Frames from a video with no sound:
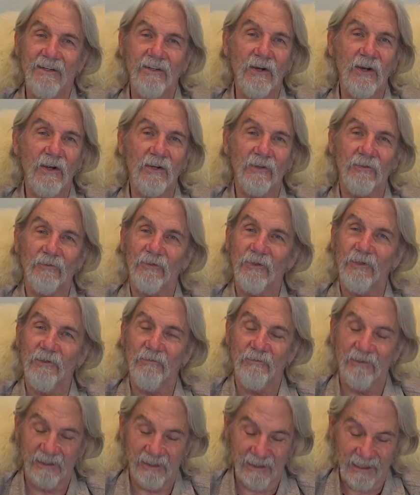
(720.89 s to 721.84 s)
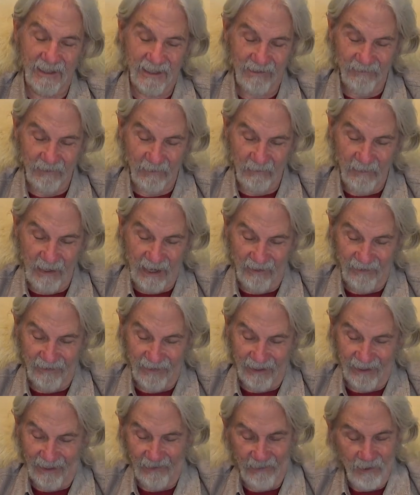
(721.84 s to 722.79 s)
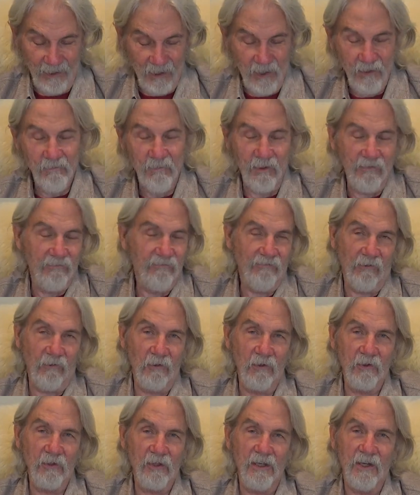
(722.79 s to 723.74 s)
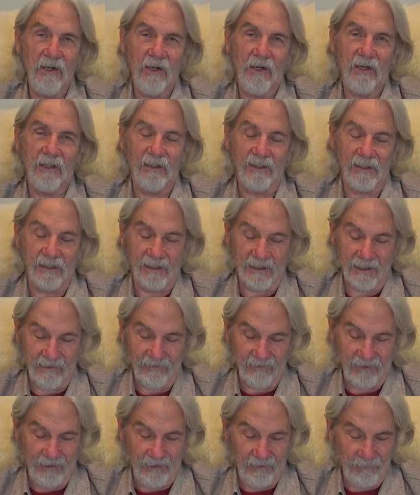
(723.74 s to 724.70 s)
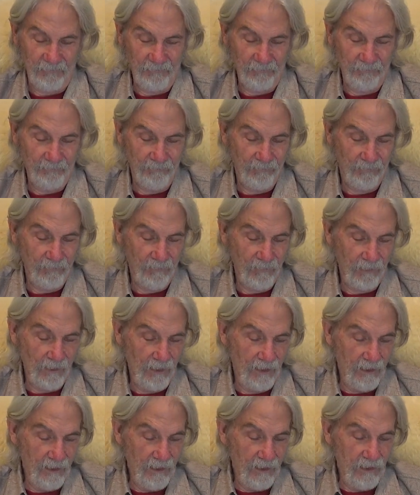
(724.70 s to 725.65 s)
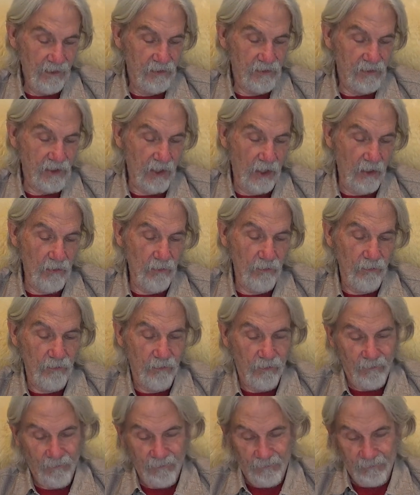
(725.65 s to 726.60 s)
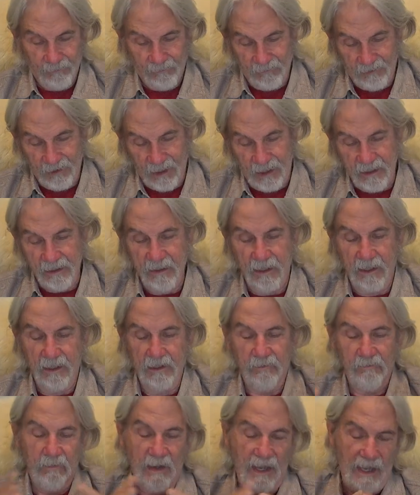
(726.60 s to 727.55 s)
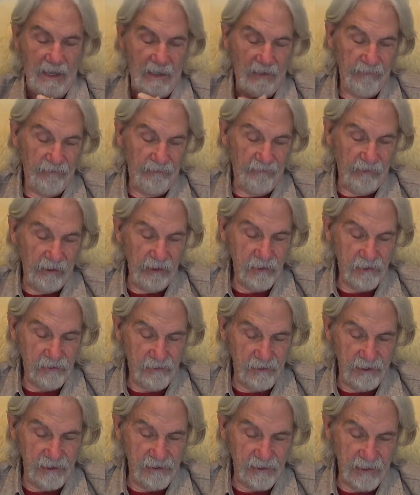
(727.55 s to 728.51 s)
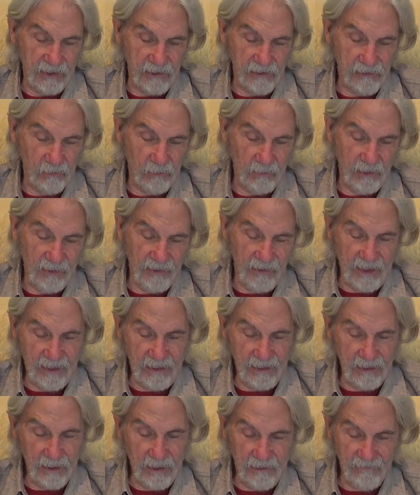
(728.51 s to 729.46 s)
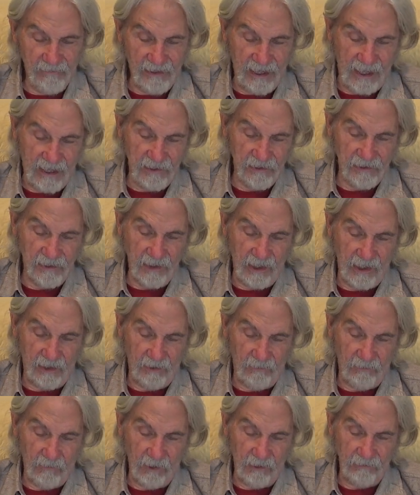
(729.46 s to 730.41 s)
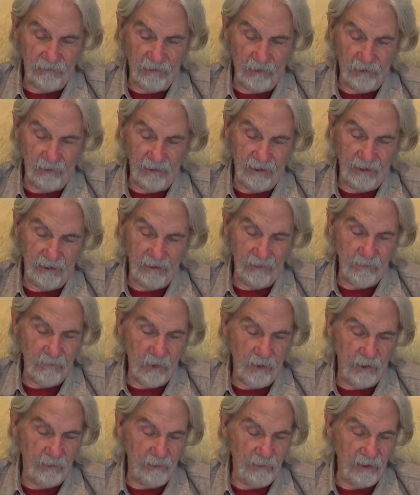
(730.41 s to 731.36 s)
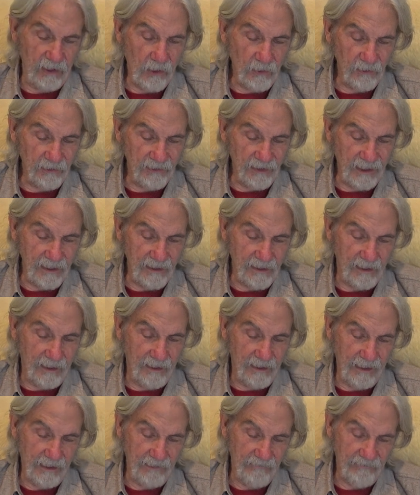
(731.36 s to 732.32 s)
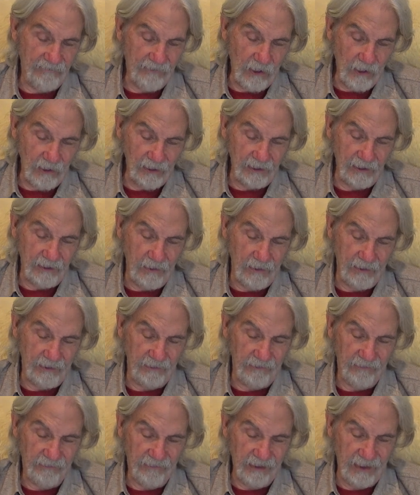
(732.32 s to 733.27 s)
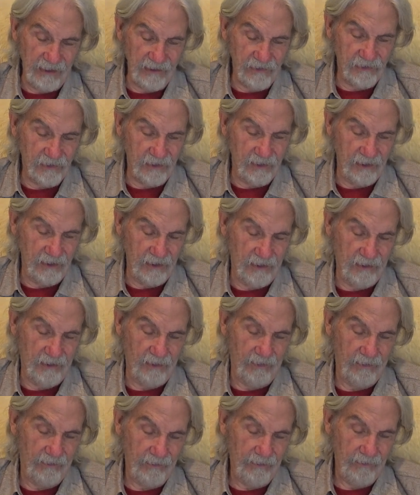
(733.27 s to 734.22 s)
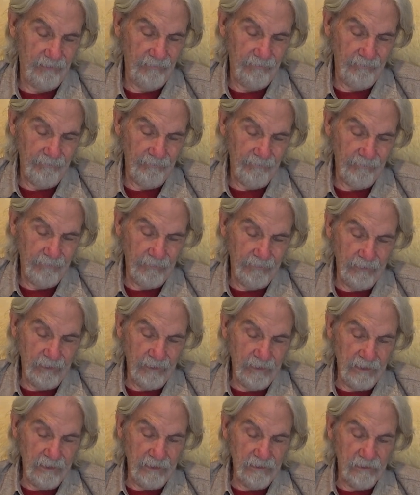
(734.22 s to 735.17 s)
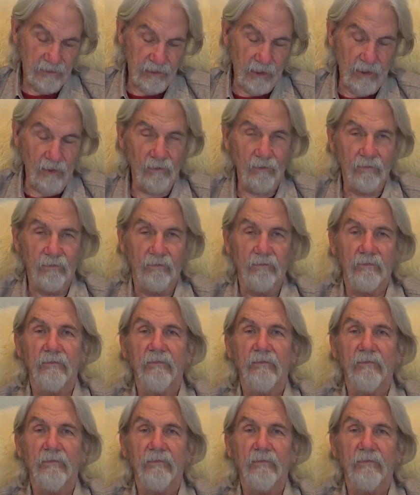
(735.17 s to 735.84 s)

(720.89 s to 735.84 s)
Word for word: dark room is going to have to bow down before the Ark of the Covenant. So Dagon bows. Verse 3 says, When they of Ashdod arose early in the morning, behold, Dagon had fallen on his face to the earth. So